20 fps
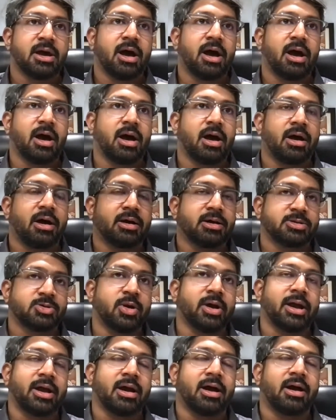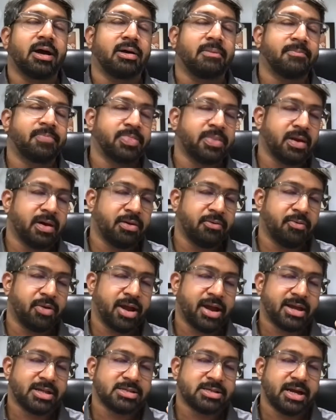What I
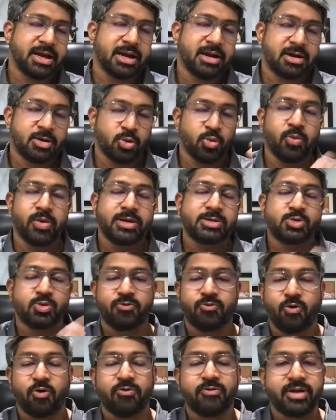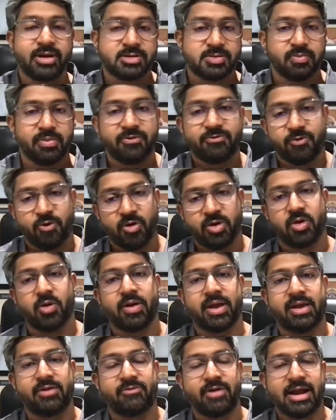can say, 2 weeks to 4 weeks before
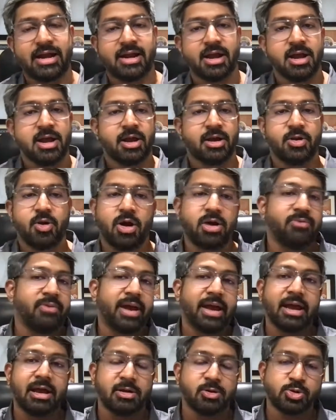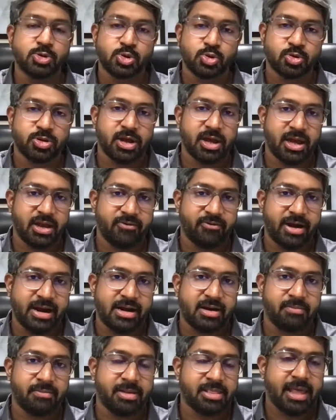your event, not very close to the
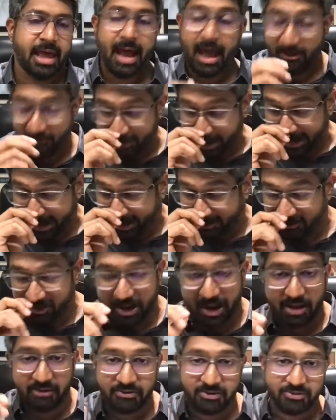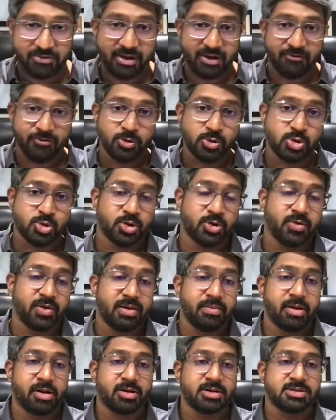event. I mean, there have been times where I have even refused to do
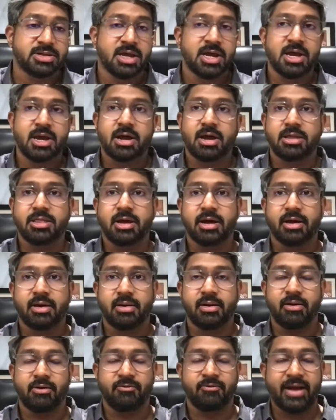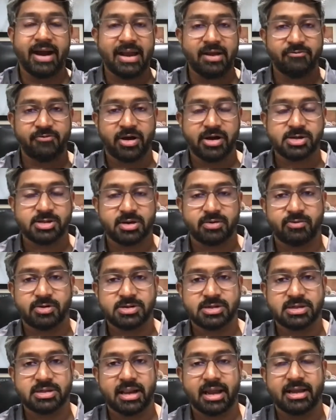it because the wedding function was
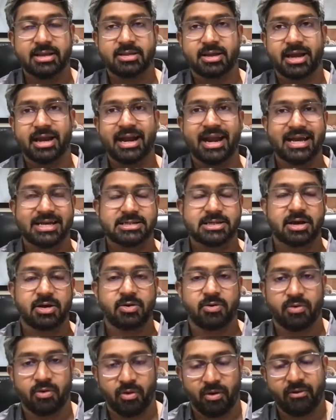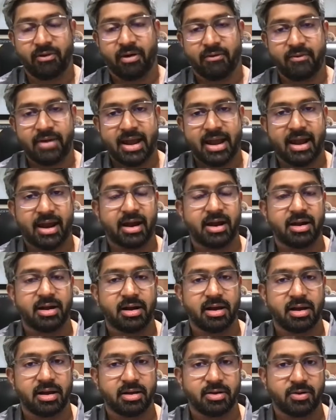just like 3 days away, and
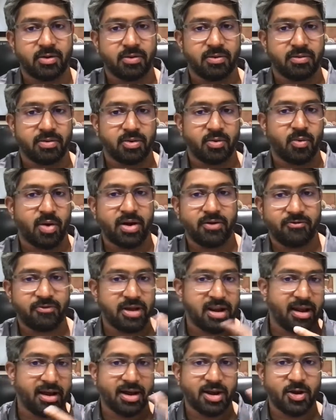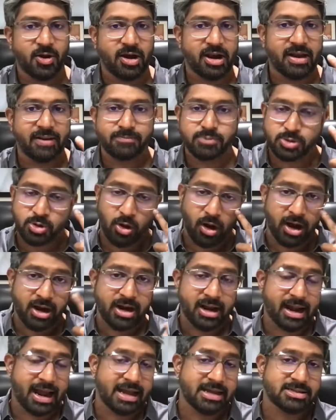you want a filler in your lips, your
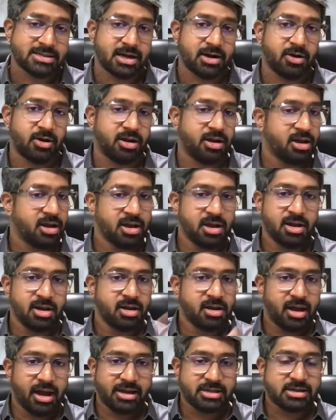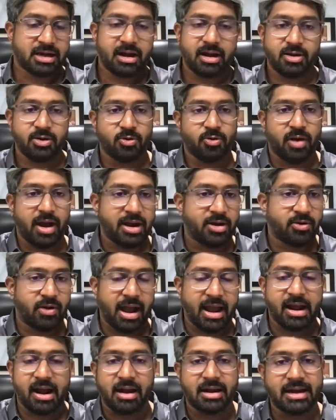under eyes, and all. I said like, no,
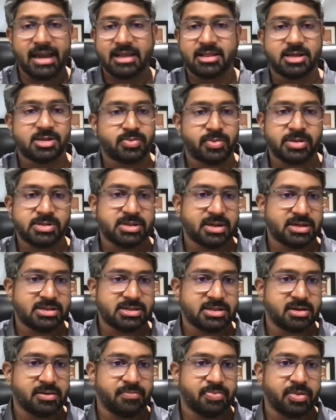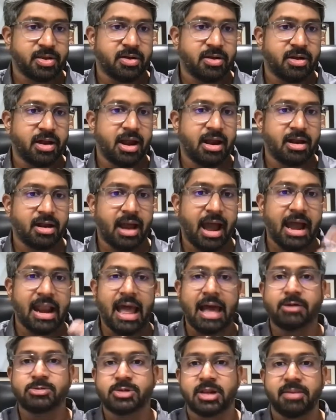I can't take this much risk. I'll
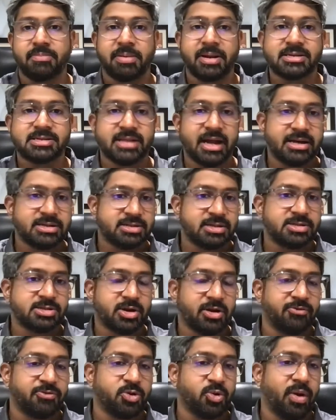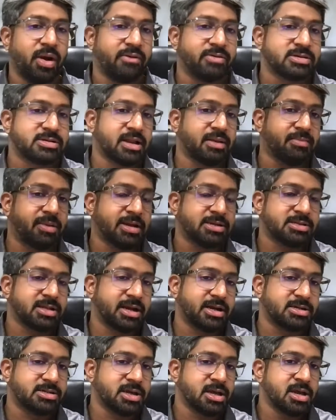have sleepless nights instead of you having sleepless
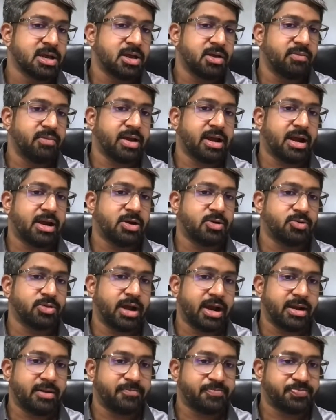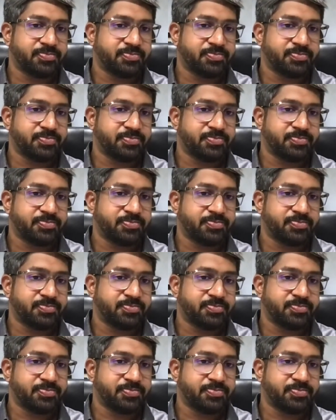nights. We can't do that.